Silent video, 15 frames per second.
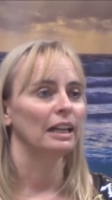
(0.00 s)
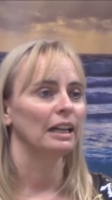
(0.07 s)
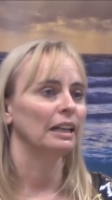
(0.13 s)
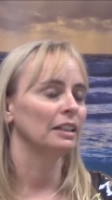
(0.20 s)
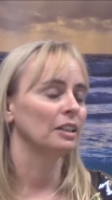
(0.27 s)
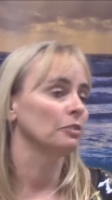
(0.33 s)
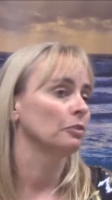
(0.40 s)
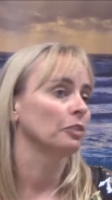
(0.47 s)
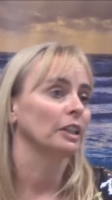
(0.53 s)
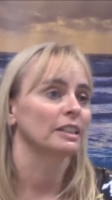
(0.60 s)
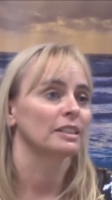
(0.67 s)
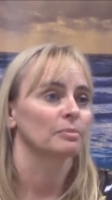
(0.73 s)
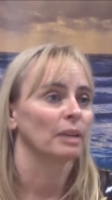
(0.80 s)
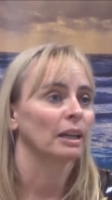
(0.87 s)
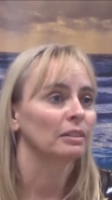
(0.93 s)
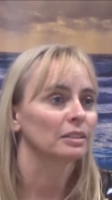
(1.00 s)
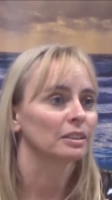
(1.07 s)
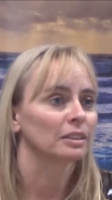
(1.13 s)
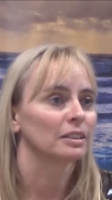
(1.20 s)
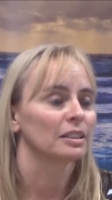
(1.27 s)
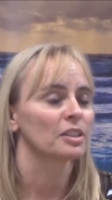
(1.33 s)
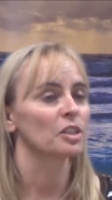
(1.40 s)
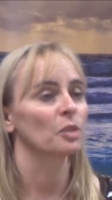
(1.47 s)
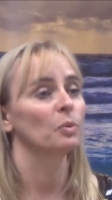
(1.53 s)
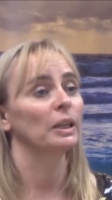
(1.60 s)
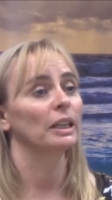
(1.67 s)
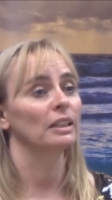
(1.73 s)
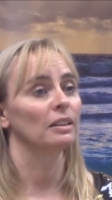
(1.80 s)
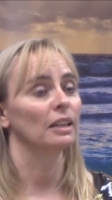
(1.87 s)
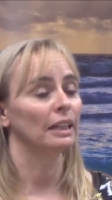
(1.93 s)
and it freaks them out. So we
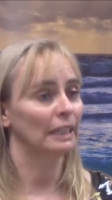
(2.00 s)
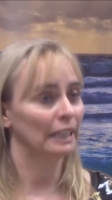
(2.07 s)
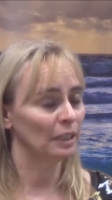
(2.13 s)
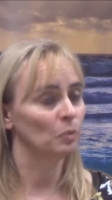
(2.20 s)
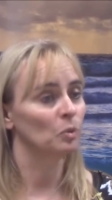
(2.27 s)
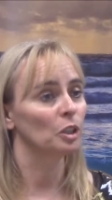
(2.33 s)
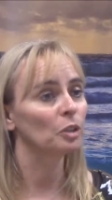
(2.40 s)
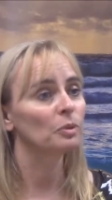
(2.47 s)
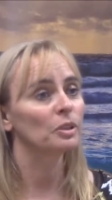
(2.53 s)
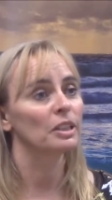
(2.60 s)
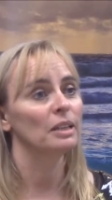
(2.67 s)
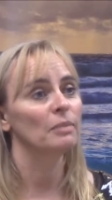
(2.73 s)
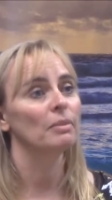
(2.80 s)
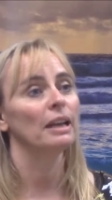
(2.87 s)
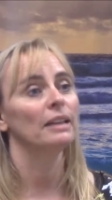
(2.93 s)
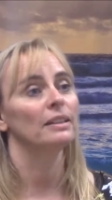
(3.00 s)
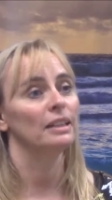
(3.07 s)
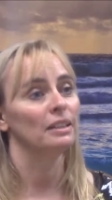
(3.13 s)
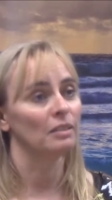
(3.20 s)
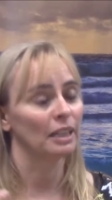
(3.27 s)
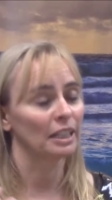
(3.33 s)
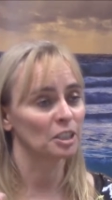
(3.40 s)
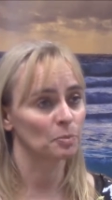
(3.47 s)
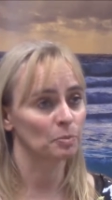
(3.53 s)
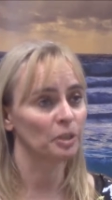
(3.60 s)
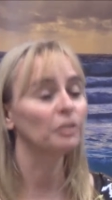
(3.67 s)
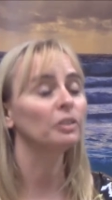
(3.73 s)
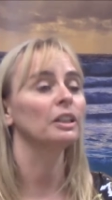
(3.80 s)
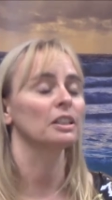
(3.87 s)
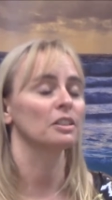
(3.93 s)
can again work with them and then
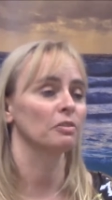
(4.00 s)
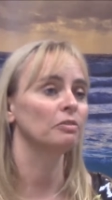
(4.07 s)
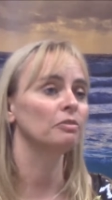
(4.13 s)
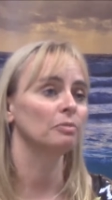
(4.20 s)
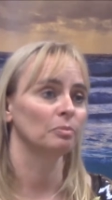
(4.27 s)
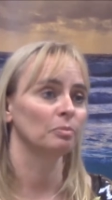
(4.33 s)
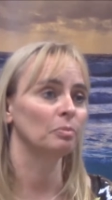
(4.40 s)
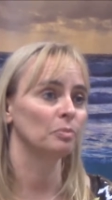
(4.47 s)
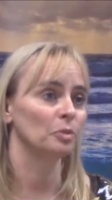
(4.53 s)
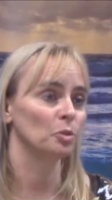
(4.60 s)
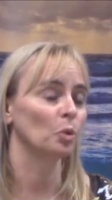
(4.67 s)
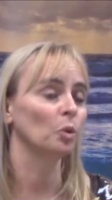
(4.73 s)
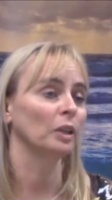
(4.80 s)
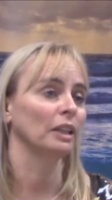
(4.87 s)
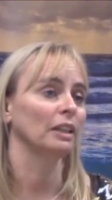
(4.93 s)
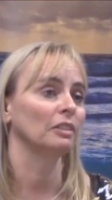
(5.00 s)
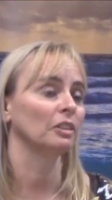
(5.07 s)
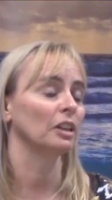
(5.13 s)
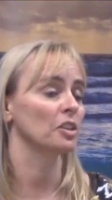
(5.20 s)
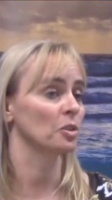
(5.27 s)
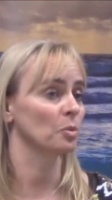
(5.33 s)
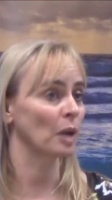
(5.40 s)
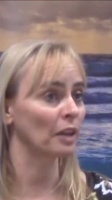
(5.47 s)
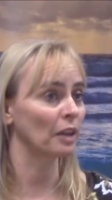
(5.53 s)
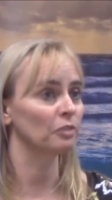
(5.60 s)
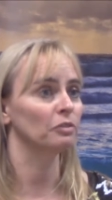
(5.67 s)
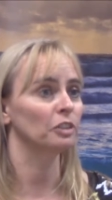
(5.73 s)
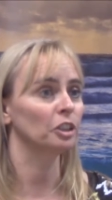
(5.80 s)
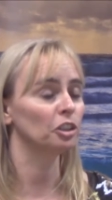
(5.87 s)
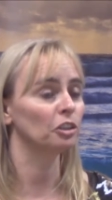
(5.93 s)
experience talking across. So how the
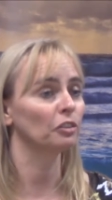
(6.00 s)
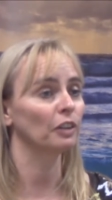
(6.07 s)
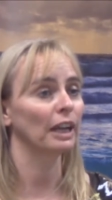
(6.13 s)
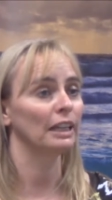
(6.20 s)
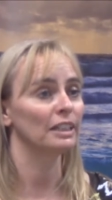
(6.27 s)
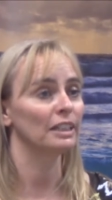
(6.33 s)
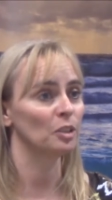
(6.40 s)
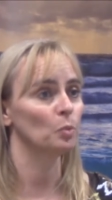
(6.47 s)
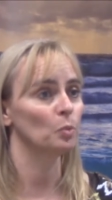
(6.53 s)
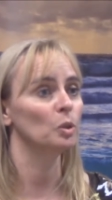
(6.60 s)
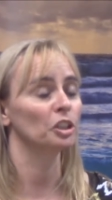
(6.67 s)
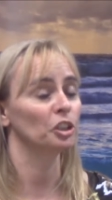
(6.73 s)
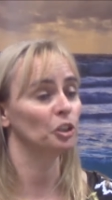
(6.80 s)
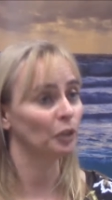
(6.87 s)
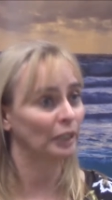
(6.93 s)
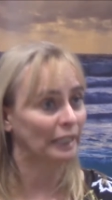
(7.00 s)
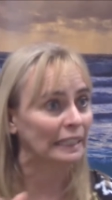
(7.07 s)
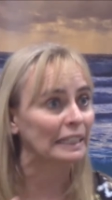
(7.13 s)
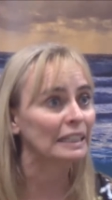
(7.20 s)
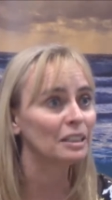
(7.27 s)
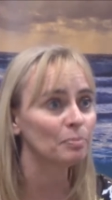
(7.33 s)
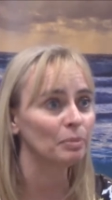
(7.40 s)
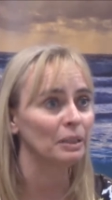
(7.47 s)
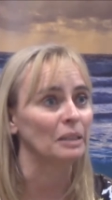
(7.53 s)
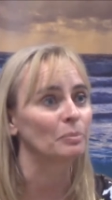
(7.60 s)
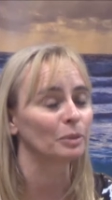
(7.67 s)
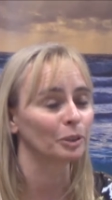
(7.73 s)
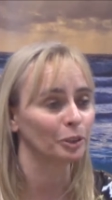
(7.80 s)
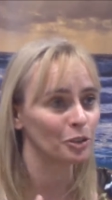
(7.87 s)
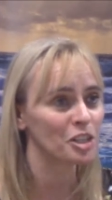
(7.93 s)
virtual reality works, you hear the
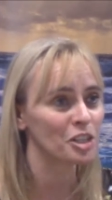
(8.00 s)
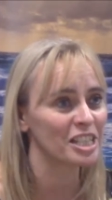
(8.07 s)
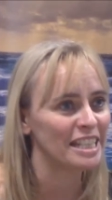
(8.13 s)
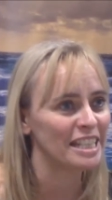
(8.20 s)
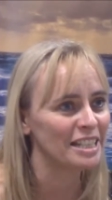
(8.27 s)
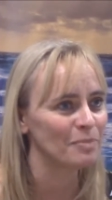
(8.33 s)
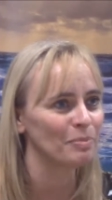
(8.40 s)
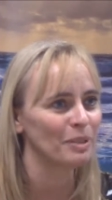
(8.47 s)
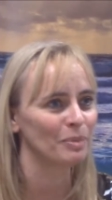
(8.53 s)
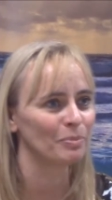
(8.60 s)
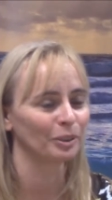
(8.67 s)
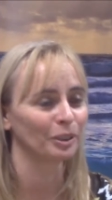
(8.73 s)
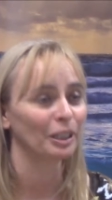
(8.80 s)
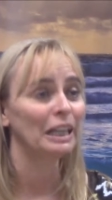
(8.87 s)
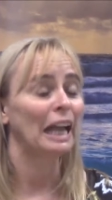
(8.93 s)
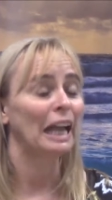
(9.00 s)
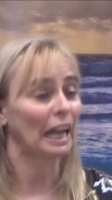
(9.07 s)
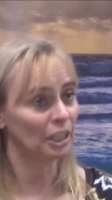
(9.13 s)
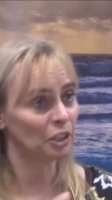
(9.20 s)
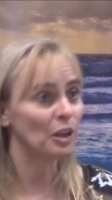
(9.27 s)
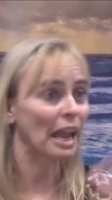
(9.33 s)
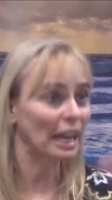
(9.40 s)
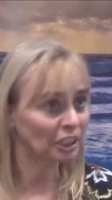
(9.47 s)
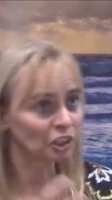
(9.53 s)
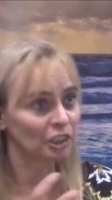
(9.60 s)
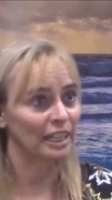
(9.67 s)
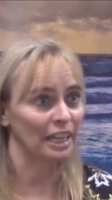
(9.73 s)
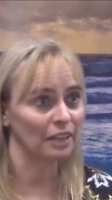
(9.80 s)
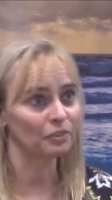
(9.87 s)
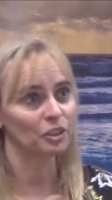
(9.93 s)
people, you see the people, and you actually
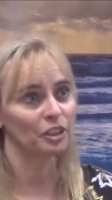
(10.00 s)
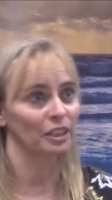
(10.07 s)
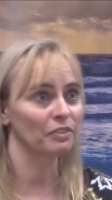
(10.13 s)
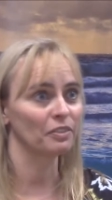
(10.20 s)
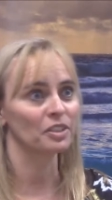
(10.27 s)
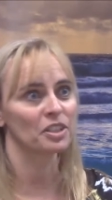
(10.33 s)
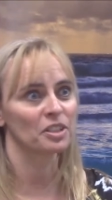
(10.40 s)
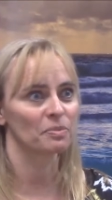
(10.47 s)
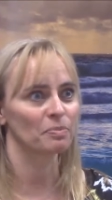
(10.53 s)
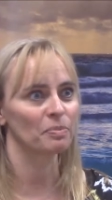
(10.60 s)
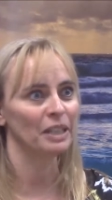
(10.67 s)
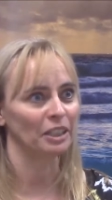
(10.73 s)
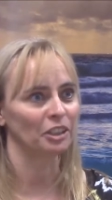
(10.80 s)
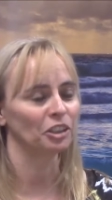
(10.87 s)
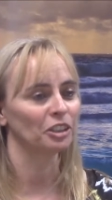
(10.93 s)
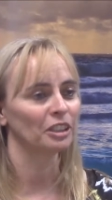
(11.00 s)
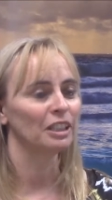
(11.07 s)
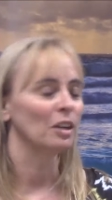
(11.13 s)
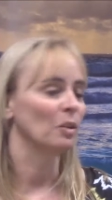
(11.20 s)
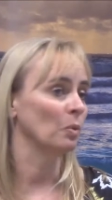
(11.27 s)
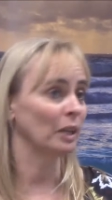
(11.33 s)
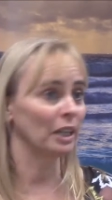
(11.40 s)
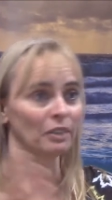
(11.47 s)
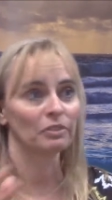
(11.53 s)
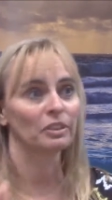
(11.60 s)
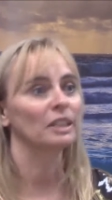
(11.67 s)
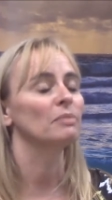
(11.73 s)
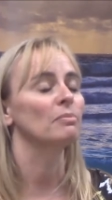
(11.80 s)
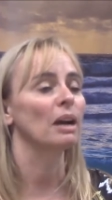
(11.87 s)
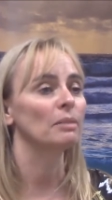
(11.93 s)
have to give the speech, whatever
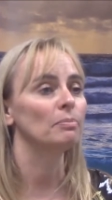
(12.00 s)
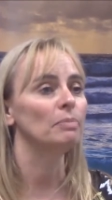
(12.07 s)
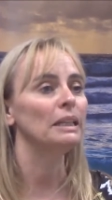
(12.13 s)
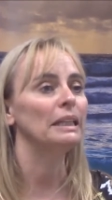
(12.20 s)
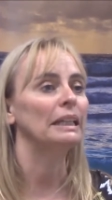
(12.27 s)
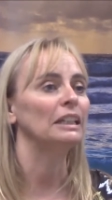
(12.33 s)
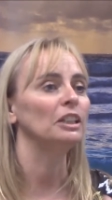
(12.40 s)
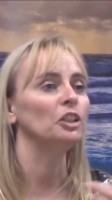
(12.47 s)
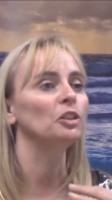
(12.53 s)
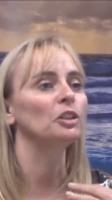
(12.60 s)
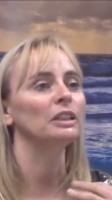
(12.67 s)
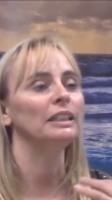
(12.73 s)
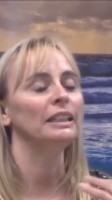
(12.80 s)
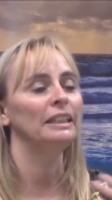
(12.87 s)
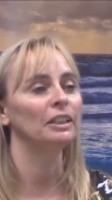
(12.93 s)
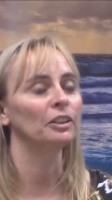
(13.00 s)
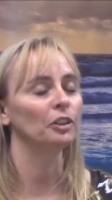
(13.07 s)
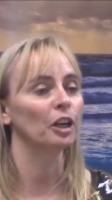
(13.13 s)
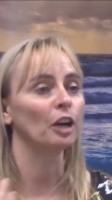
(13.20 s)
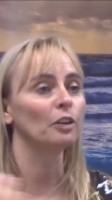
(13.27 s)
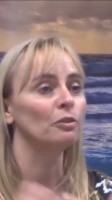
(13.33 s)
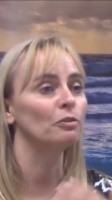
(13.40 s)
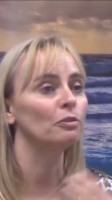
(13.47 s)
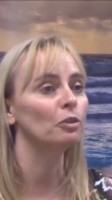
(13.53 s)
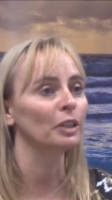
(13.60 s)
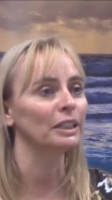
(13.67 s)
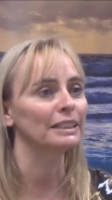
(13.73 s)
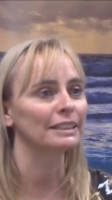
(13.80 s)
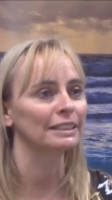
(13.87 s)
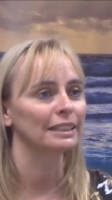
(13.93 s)
it might be, and you can hear your own
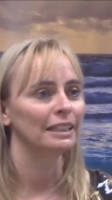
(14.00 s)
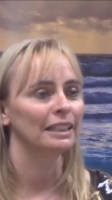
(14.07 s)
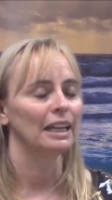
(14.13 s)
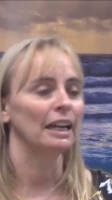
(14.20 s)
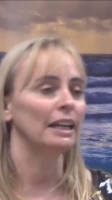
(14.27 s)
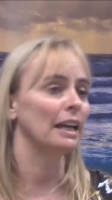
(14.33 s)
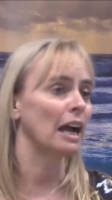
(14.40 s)
voice and